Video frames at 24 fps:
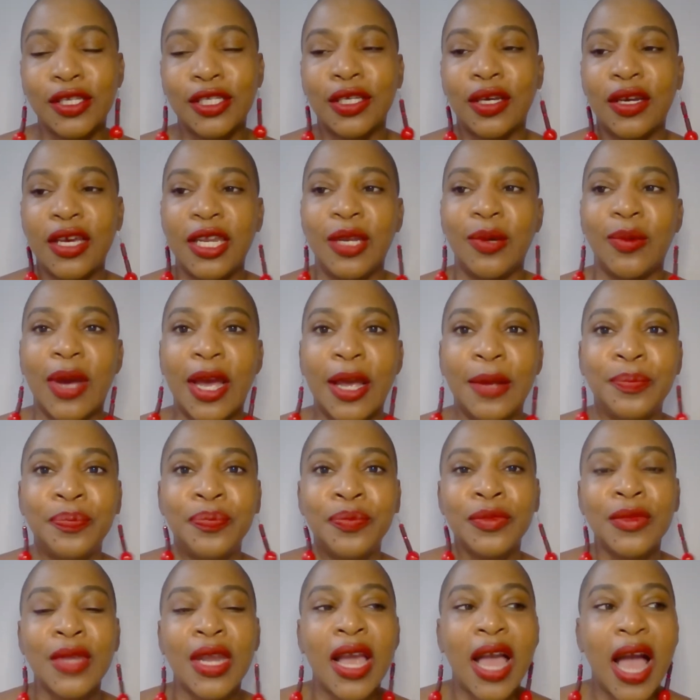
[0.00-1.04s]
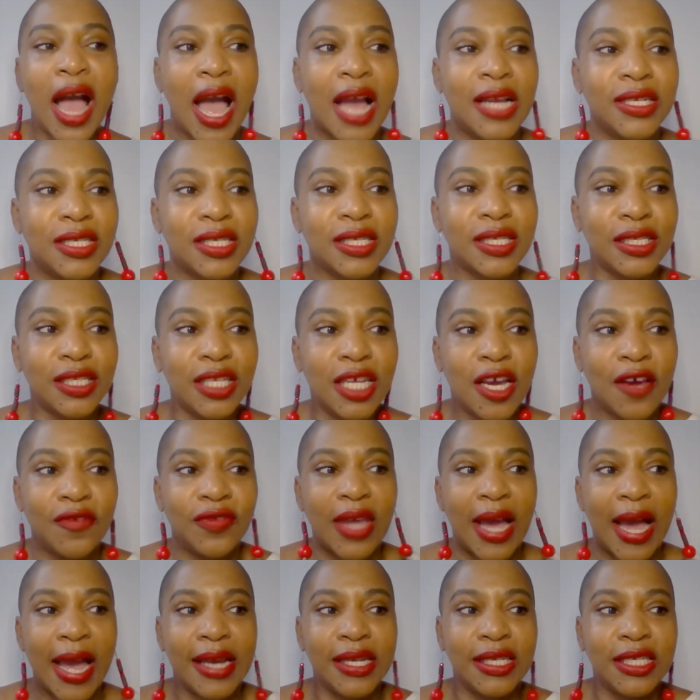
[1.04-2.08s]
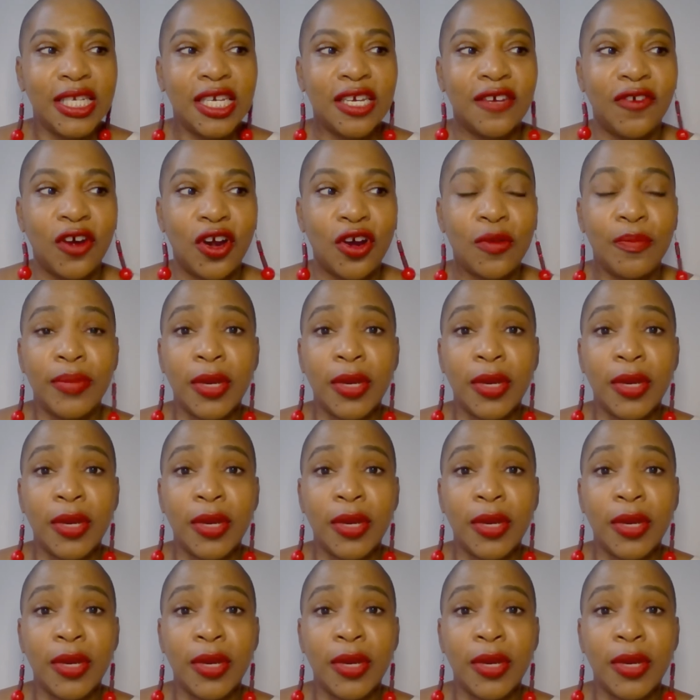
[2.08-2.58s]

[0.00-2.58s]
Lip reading: So anyway, I just love the idea of her